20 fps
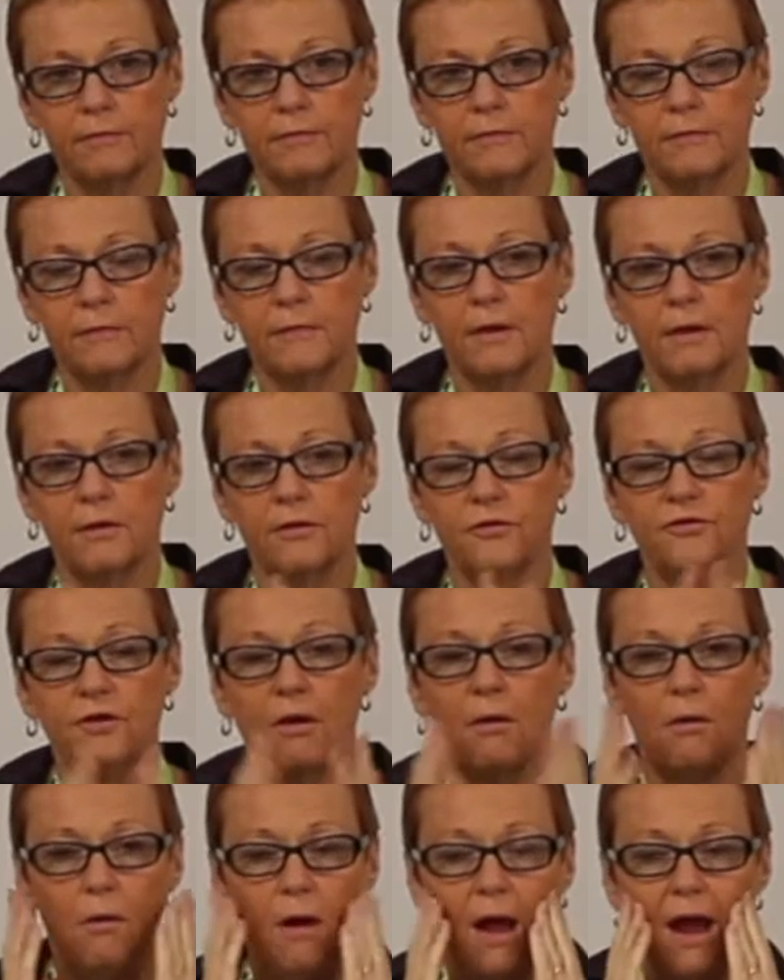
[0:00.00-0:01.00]
Mm-hmm.
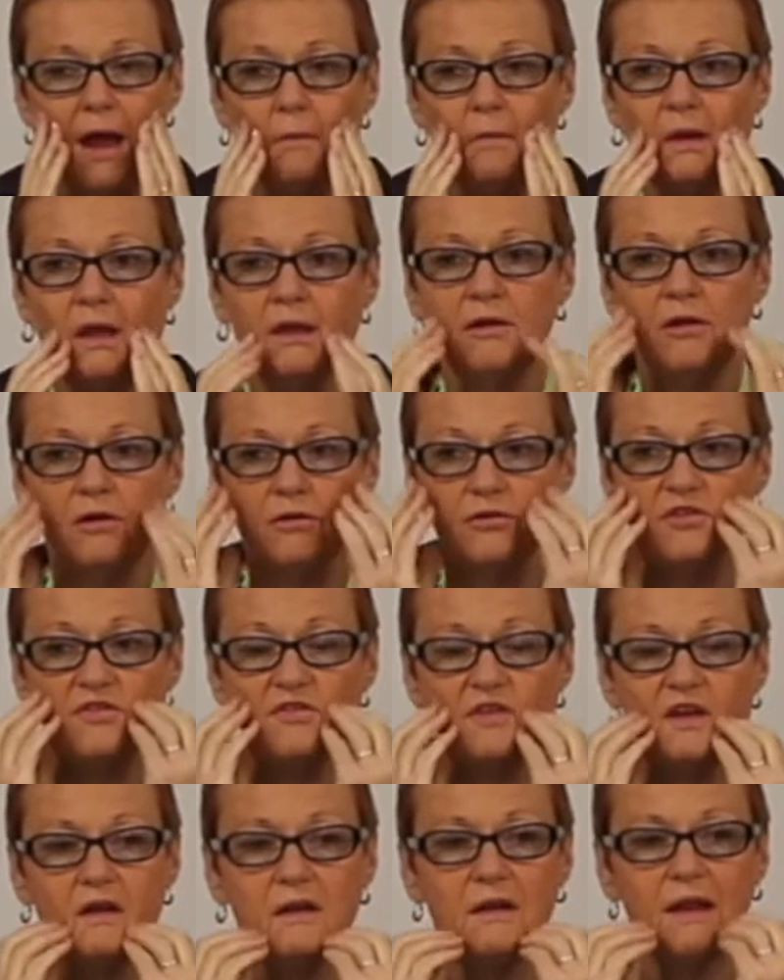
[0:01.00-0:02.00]
So, I mean, you're
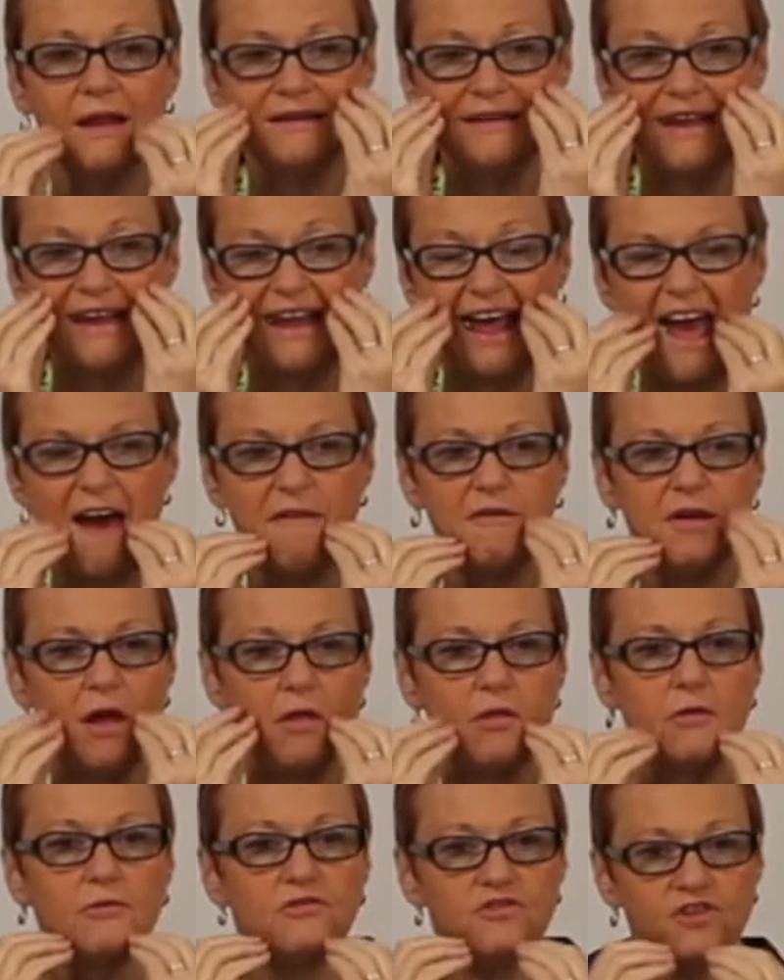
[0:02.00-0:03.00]
still having
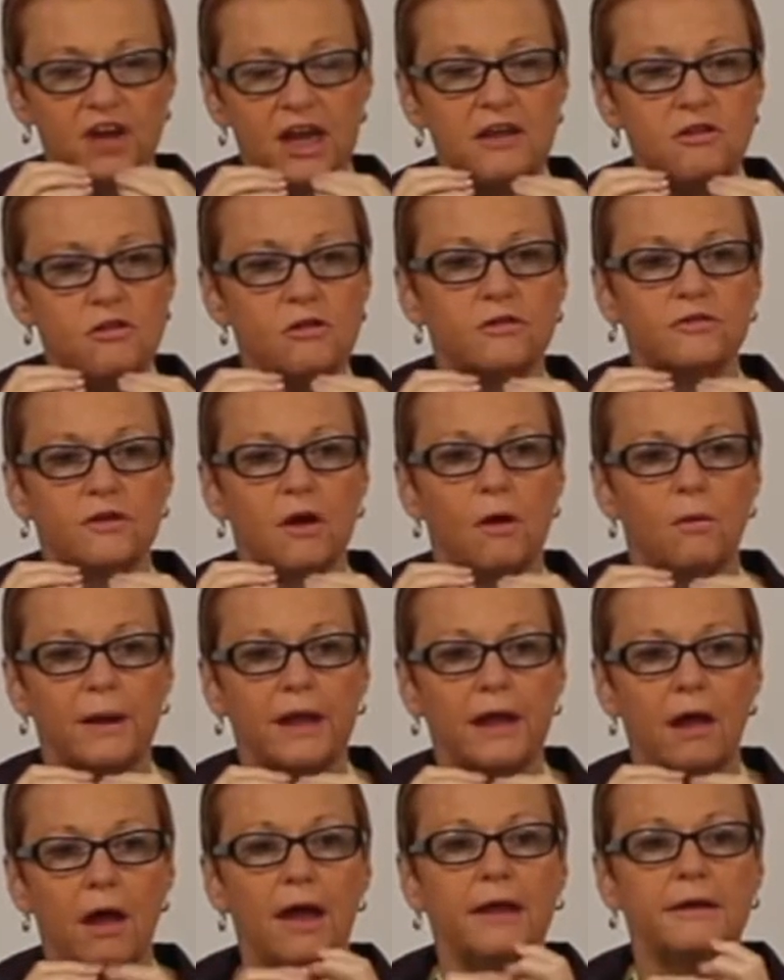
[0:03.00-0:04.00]
all those changes
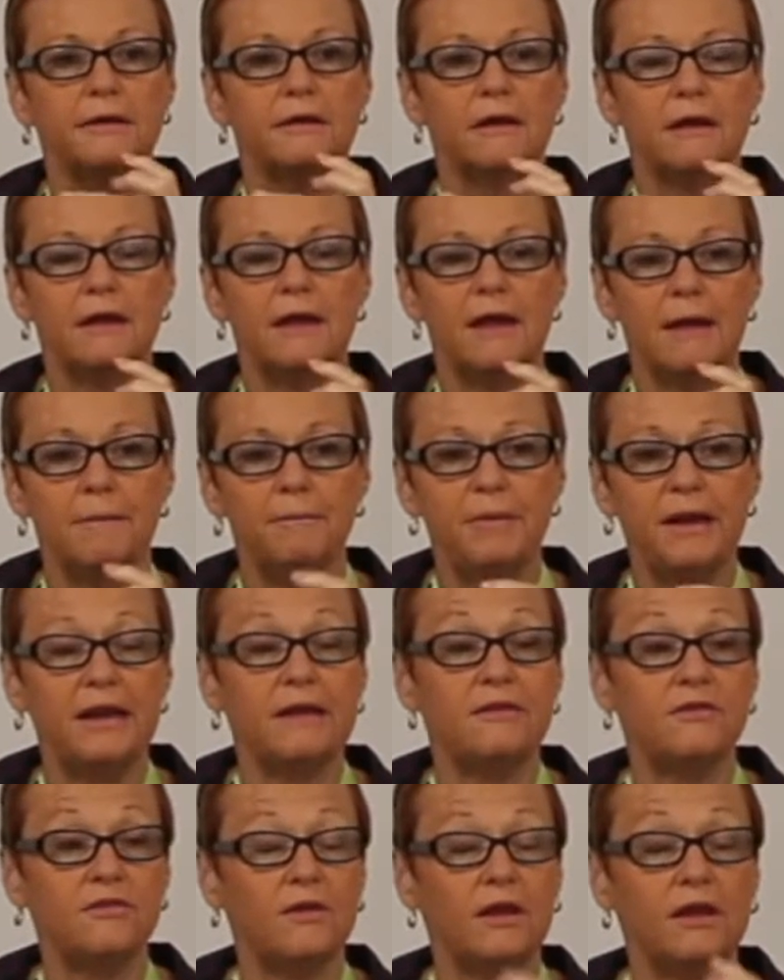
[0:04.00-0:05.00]
going on, mm-hmm. but
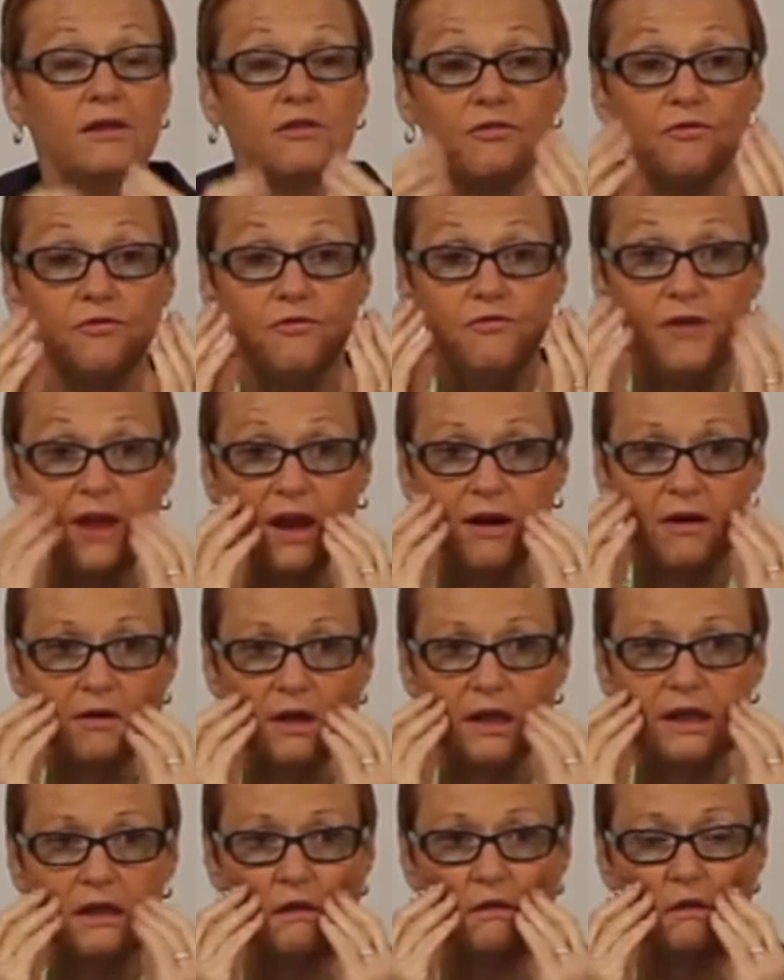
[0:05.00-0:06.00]
it's
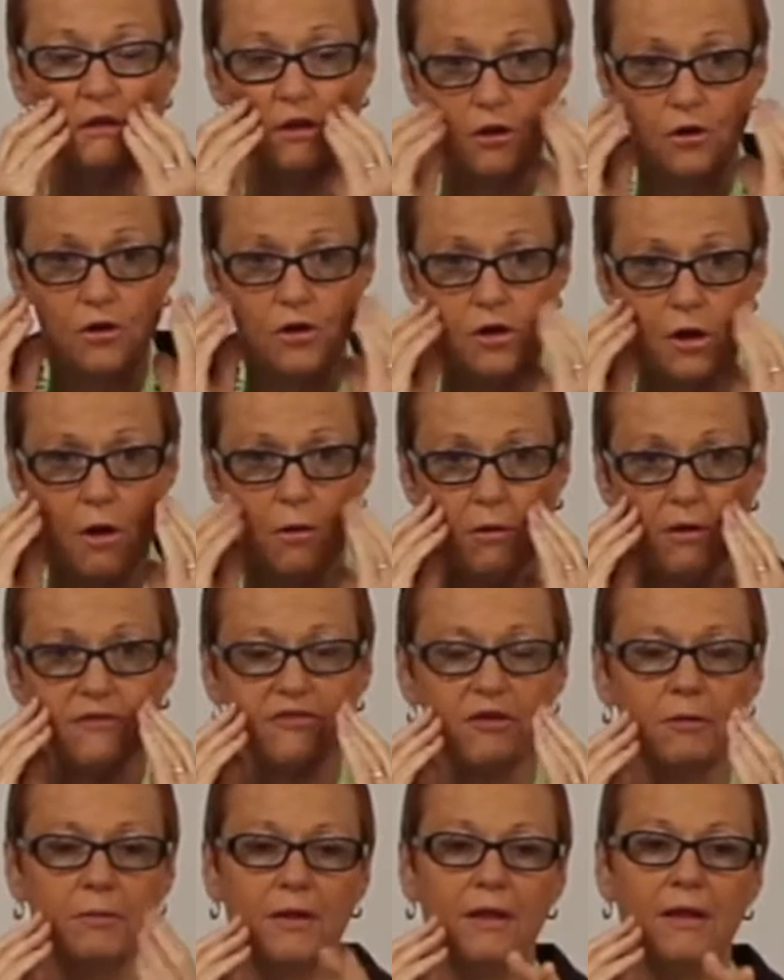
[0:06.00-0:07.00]
very
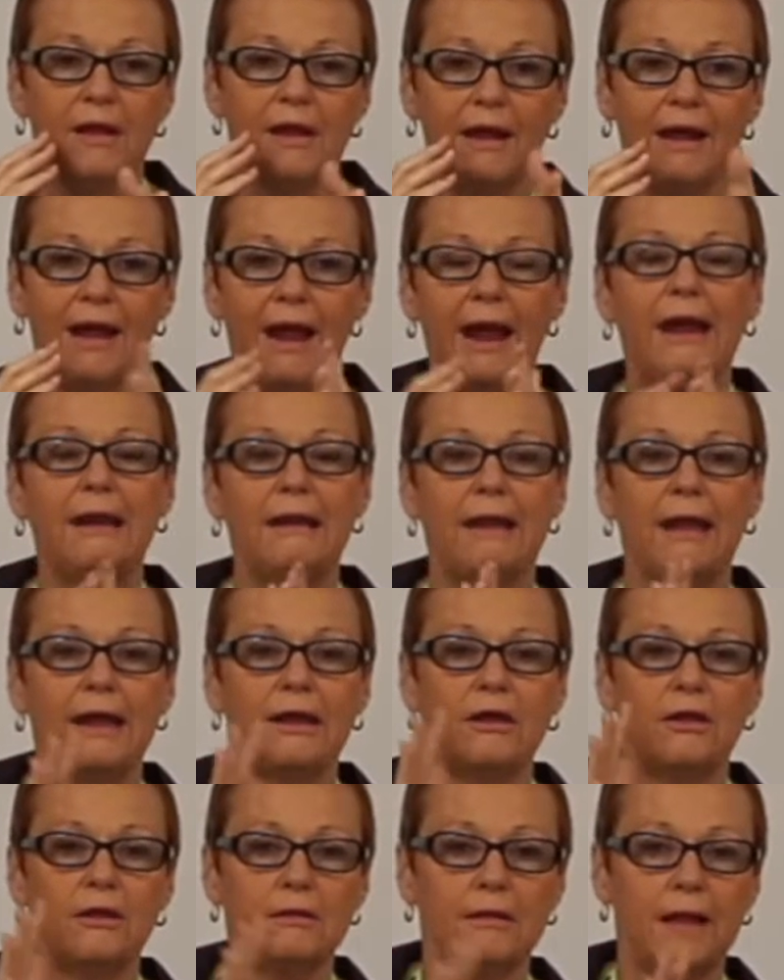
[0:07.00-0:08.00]
noticeable. And
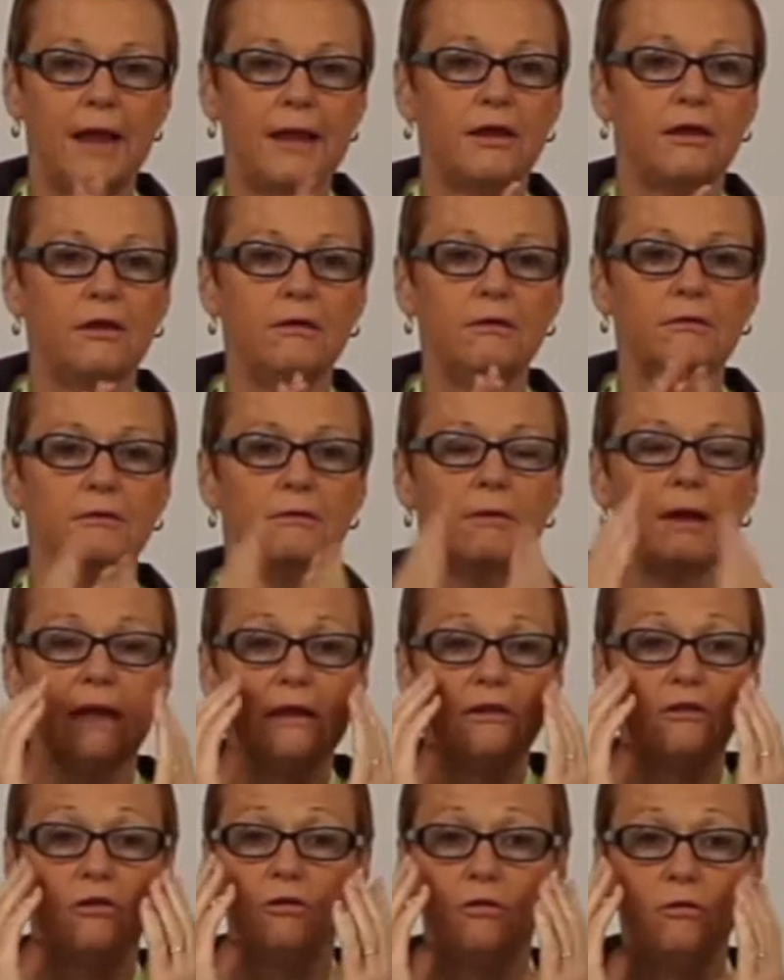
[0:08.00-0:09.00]
like you,
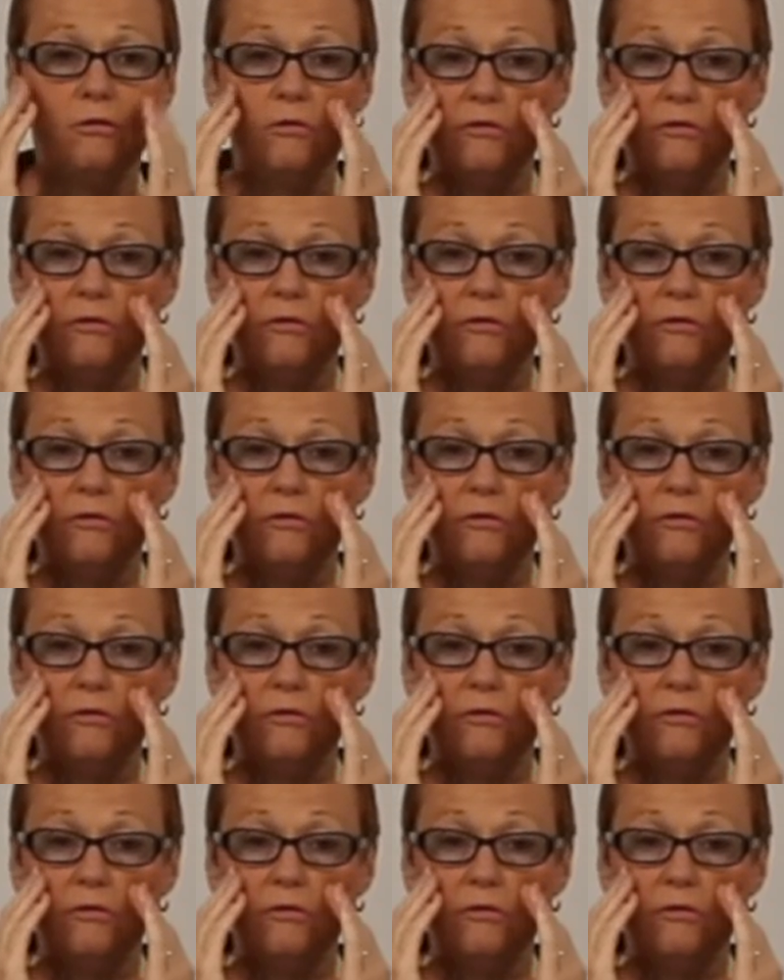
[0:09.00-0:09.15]
it